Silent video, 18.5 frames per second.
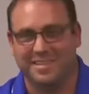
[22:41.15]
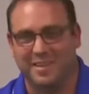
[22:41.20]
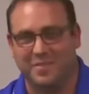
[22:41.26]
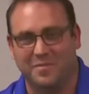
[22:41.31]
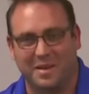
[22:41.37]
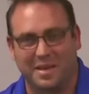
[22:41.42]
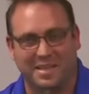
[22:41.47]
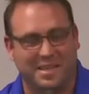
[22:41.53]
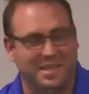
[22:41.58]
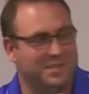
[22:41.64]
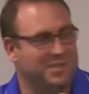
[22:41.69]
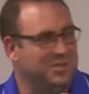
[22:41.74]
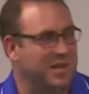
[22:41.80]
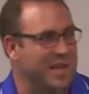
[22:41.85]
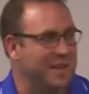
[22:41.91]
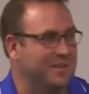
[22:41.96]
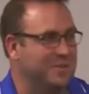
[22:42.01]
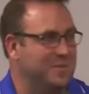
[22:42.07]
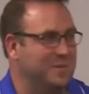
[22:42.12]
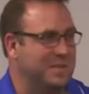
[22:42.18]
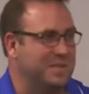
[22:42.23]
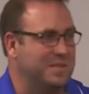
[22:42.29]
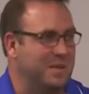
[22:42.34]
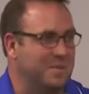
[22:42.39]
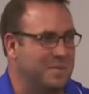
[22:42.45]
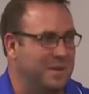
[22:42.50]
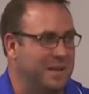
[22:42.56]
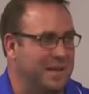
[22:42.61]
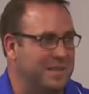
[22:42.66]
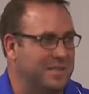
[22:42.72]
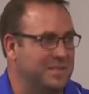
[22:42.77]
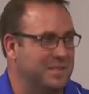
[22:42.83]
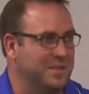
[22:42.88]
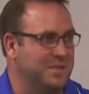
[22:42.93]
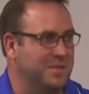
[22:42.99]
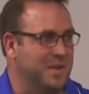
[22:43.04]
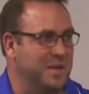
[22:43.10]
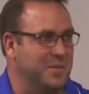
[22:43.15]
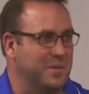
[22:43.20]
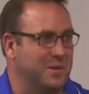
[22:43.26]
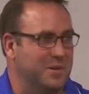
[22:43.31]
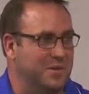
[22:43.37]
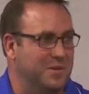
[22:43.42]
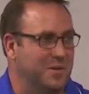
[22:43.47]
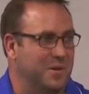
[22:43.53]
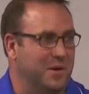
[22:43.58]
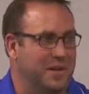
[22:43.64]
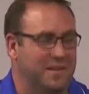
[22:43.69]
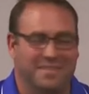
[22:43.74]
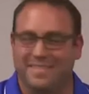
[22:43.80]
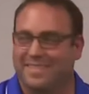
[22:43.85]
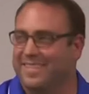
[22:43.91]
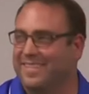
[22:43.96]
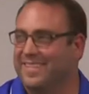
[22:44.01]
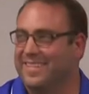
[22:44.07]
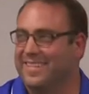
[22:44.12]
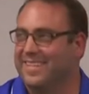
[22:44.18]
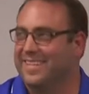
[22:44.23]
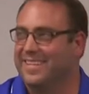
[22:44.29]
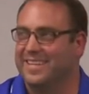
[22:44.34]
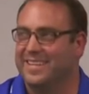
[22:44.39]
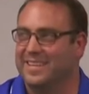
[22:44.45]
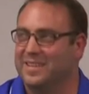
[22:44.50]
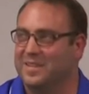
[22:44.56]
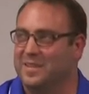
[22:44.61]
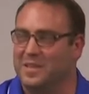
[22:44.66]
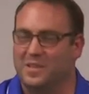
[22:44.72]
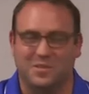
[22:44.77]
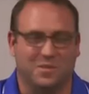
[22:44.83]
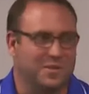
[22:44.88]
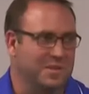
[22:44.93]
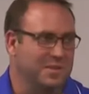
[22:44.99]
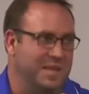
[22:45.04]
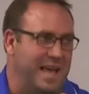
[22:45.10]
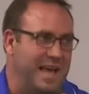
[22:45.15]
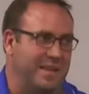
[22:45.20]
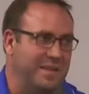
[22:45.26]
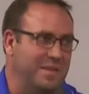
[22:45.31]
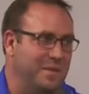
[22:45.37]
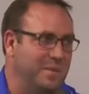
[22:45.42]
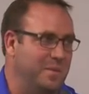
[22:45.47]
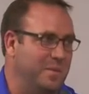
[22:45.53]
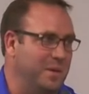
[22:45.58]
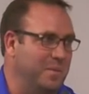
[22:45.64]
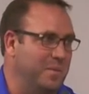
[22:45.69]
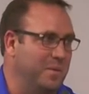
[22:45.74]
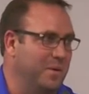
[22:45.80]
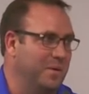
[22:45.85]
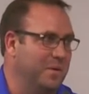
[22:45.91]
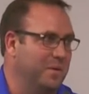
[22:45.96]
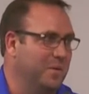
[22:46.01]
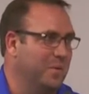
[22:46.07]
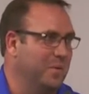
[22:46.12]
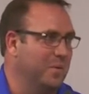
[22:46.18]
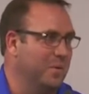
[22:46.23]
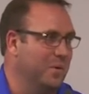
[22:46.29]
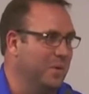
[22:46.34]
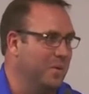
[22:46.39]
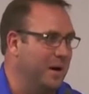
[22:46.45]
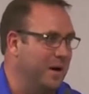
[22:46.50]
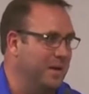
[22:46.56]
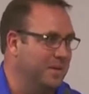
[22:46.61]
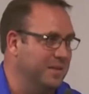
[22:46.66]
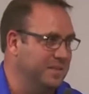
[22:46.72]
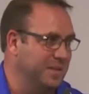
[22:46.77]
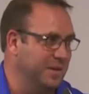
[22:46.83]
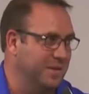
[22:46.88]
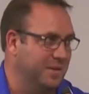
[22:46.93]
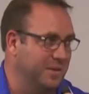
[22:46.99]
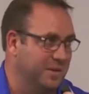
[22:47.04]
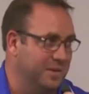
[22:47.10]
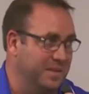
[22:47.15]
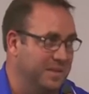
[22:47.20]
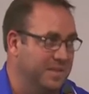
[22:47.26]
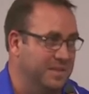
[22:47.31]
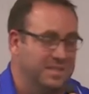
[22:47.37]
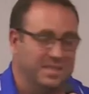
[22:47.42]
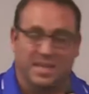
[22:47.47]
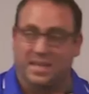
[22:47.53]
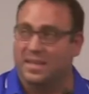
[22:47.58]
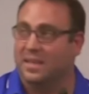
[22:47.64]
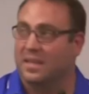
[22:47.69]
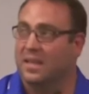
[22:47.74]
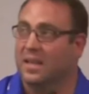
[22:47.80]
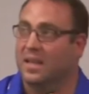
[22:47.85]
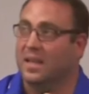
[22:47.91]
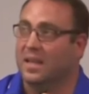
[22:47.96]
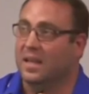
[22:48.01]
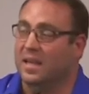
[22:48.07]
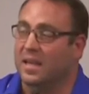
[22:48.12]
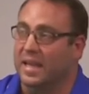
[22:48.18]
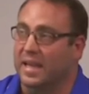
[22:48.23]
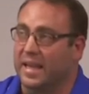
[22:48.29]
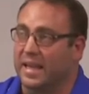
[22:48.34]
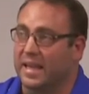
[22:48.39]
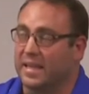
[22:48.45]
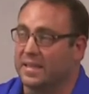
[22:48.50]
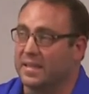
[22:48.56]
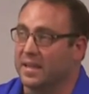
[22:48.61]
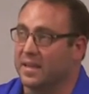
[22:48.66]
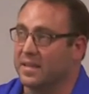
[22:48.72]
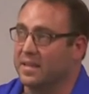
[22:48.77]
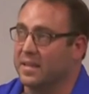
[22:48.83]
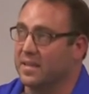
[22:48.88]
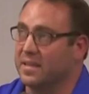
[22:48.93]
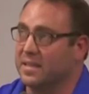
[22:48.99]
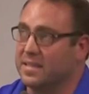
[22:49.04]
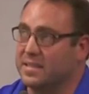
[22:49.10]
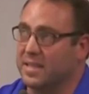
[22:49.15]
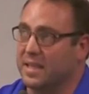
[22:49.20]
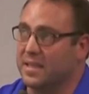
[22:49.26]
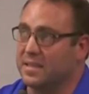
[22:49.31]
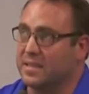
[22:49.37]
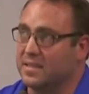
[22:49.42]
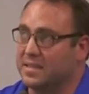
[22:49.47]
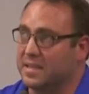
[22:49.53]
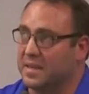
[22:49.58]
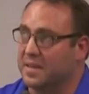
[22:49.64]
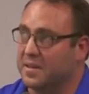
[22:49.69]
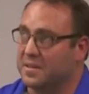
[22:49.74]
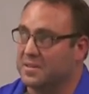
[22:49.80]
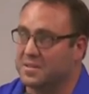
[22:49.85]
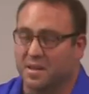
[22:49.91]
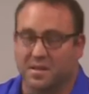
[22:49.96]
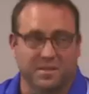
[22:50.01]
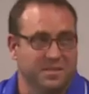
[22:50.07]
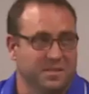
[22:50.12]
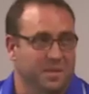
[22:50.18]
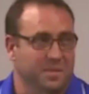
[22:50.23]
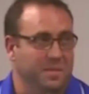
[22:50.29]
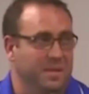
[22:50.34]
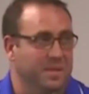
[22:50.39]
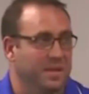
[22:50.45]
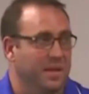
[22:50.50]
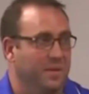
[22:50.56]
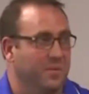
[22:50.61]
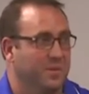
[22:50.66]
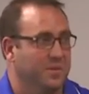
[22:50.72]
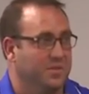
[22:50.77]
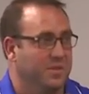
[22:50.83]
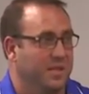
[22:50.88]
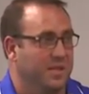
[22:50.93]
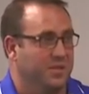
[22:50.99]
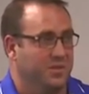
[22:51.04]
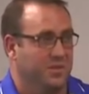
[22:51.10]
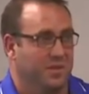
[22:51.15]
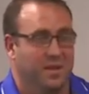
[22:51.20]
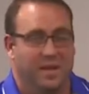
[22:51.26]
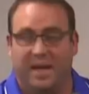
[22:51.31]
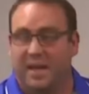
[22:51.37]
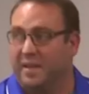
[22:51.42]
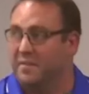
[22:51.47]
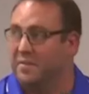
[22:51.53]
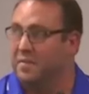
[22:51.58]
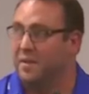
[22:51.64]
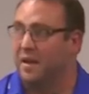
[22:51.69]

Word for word: If my kids challenge me to something, I still say I'm going to do it. These are exactly the people who go out and tear their Achilles tendon. And Achilles tendon tears are something that will change your life.